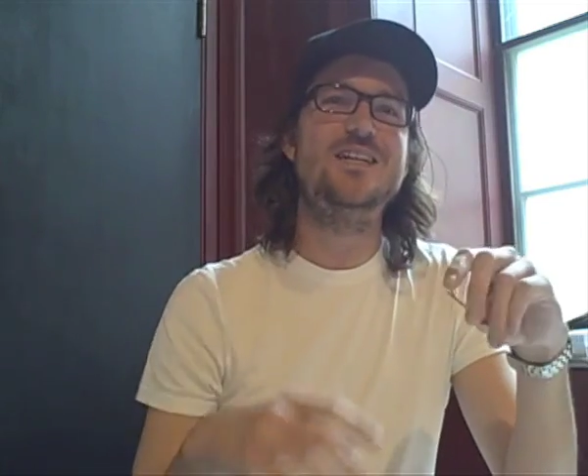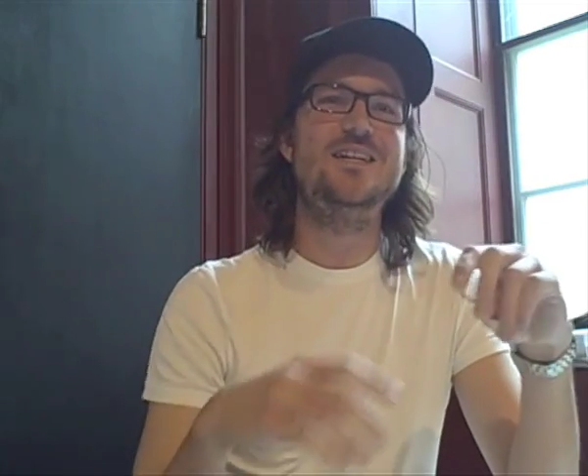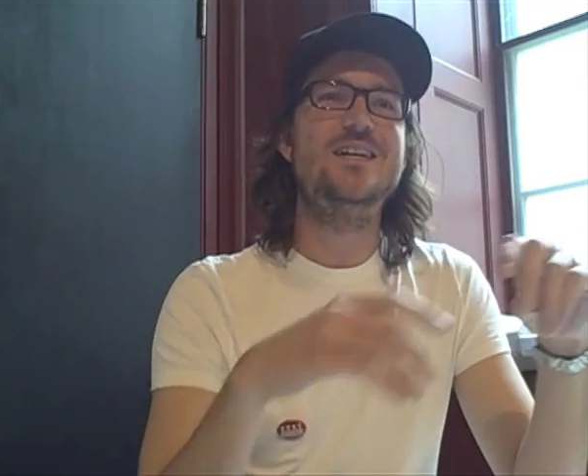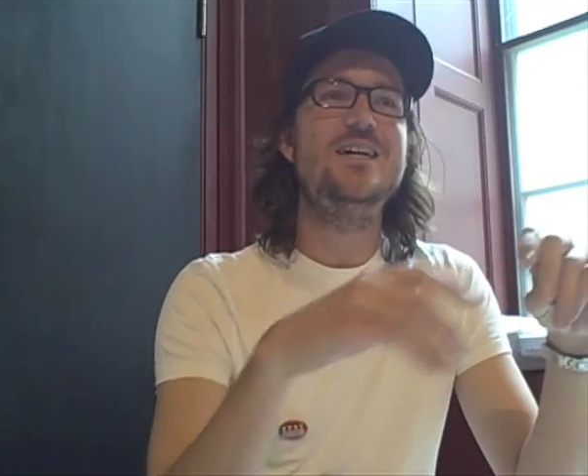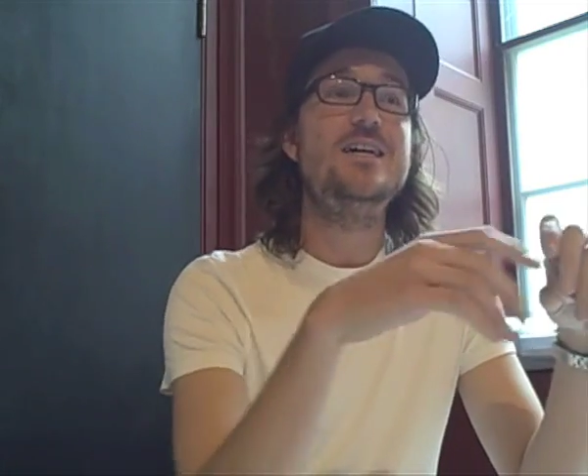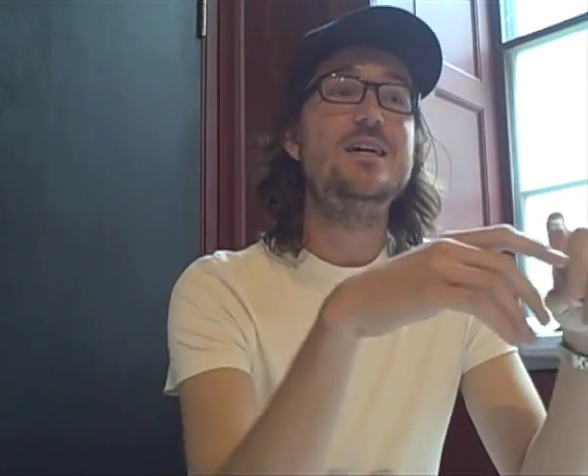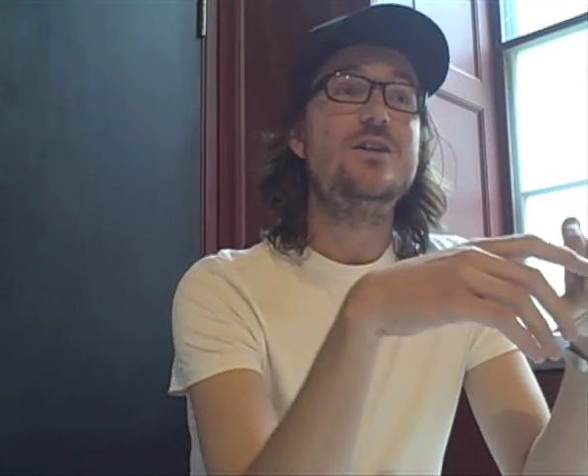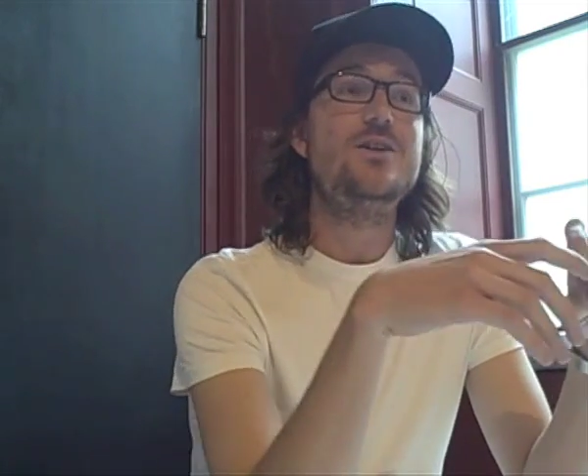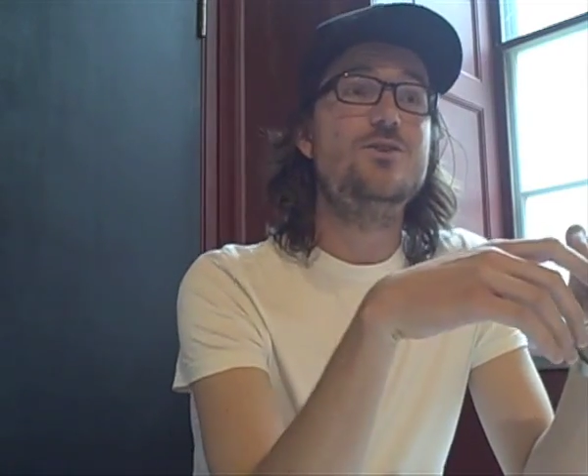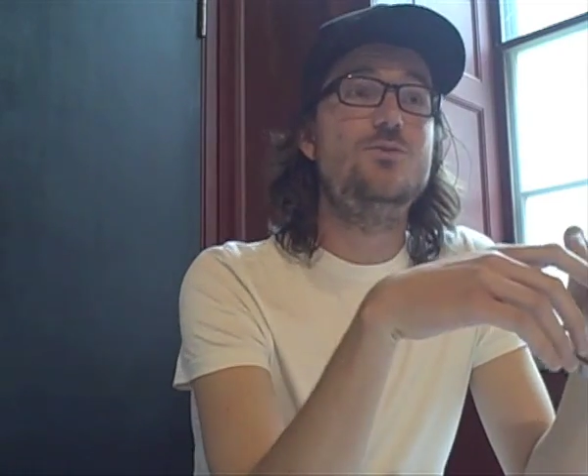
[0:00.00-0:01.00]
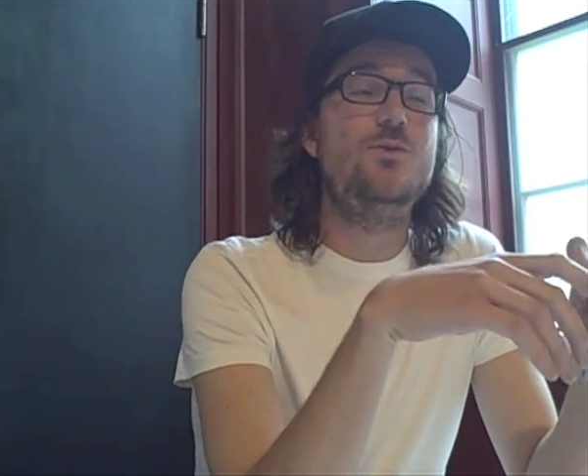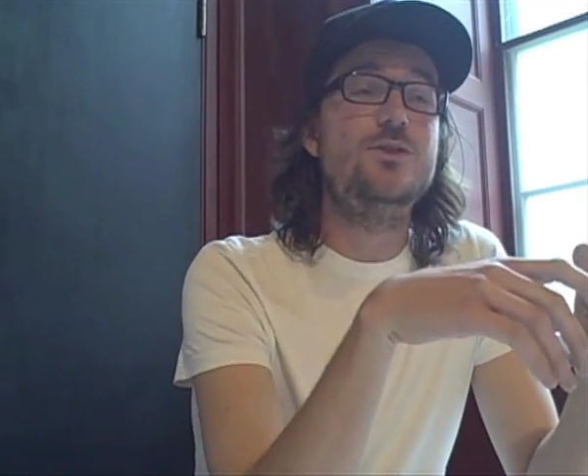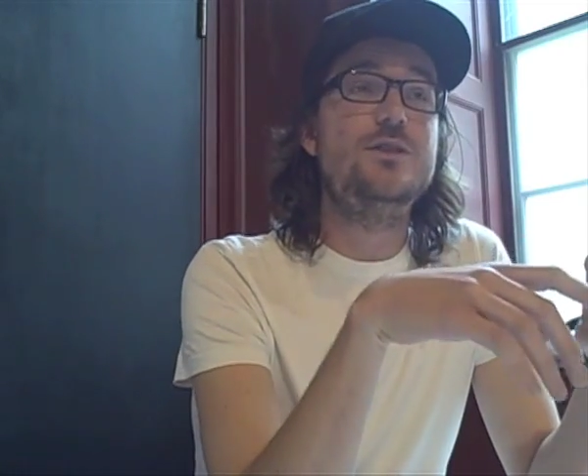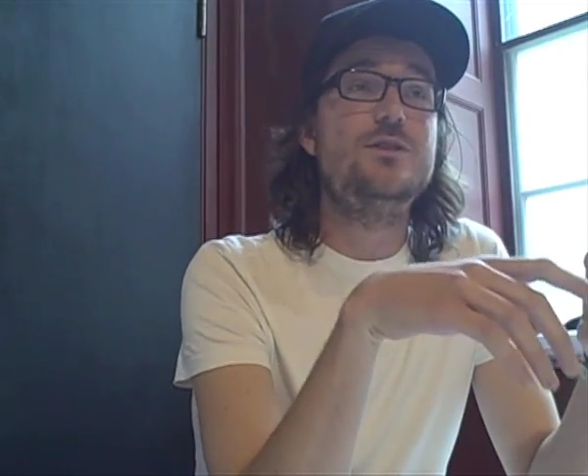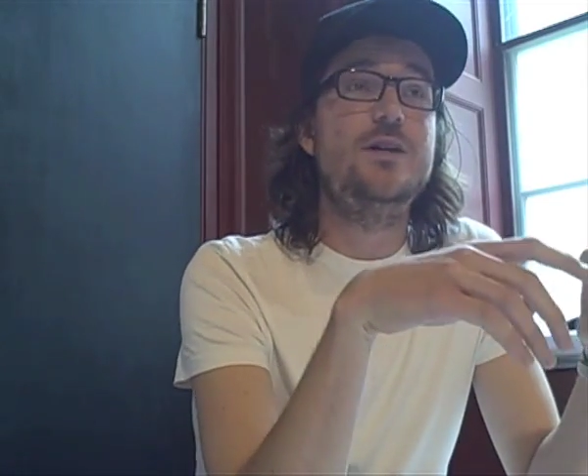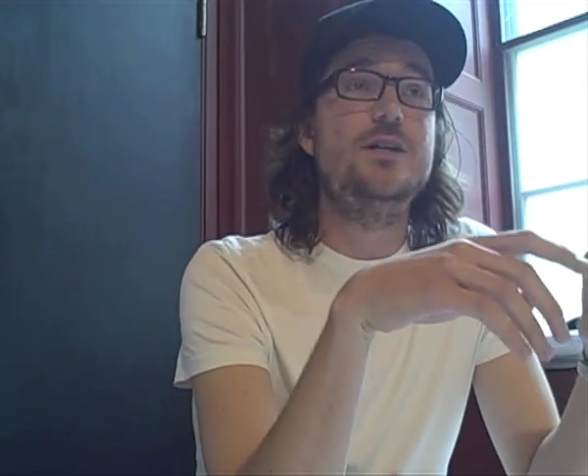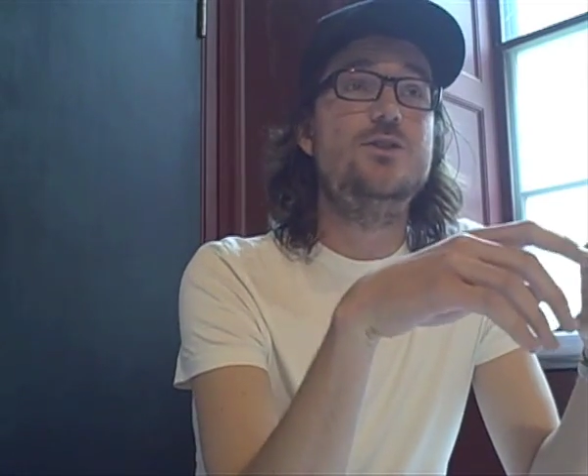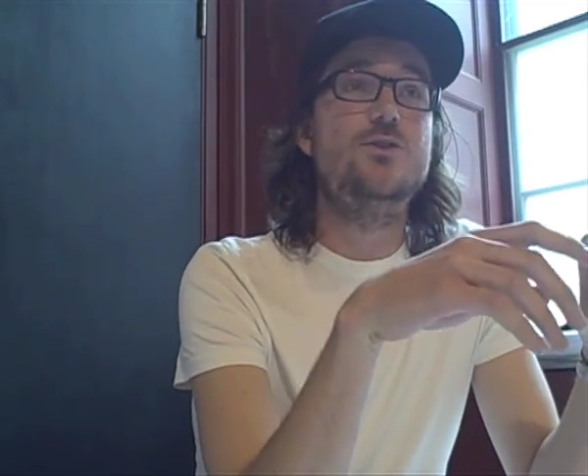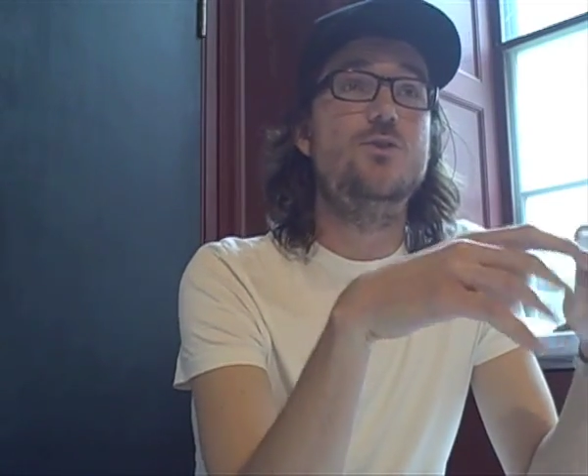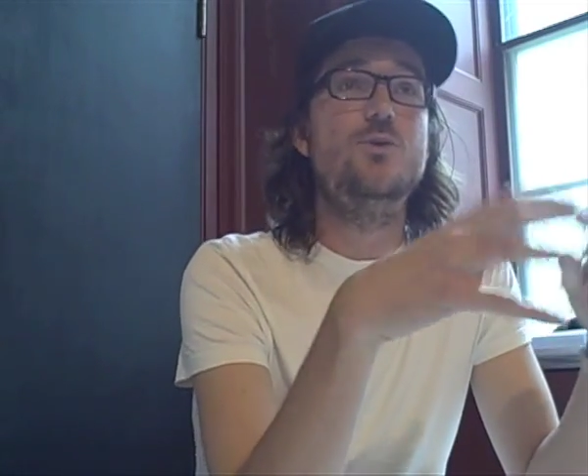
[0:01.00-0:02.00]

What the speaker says: in. Because we want to make sure